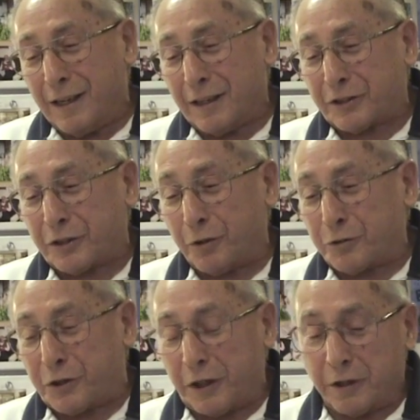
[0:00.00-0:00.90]

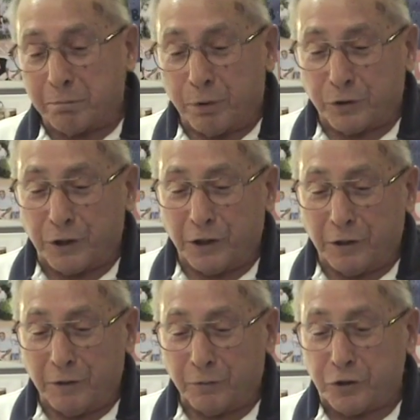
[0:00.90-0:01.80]
Associated
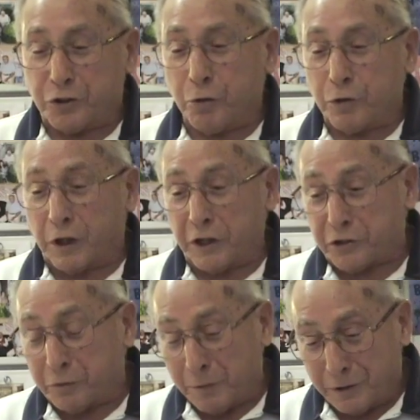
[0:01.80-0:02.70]
Booking with Joe
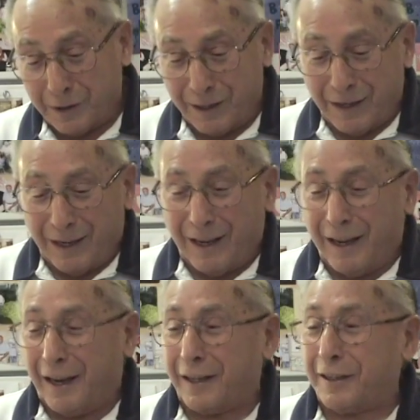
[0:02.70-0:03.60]
Glazerman,
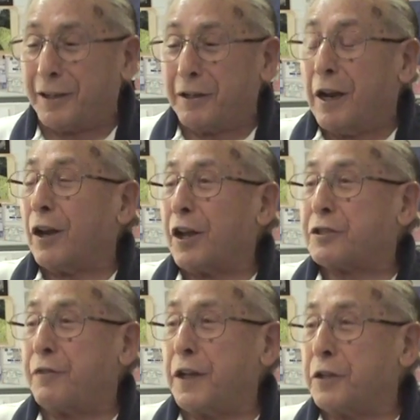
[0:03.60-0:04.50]
and
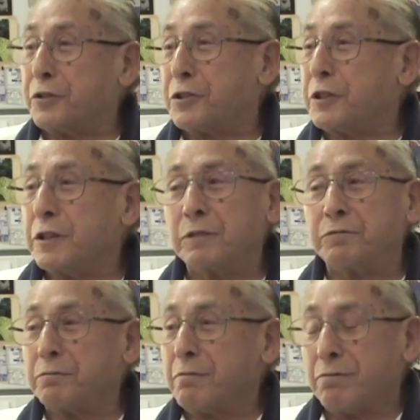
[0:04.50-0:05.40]
Las Vegas
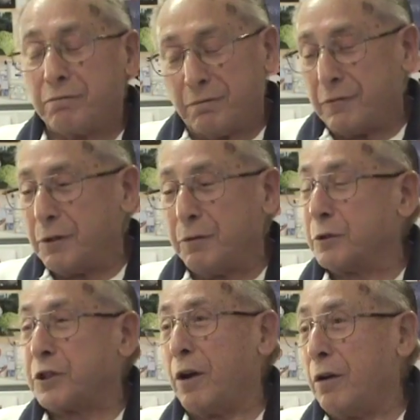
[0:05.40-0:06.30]

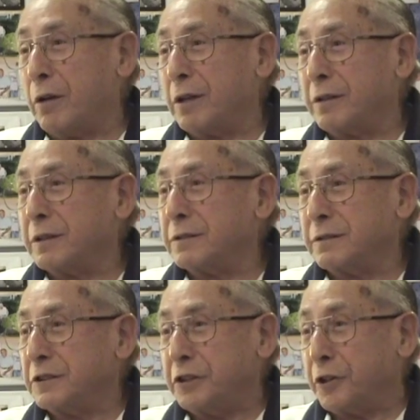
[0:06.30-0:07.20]
was all
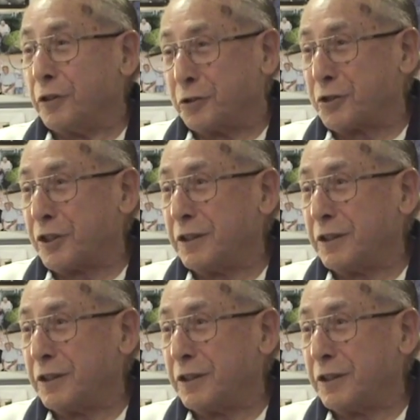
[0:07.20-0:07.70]
Yiddles.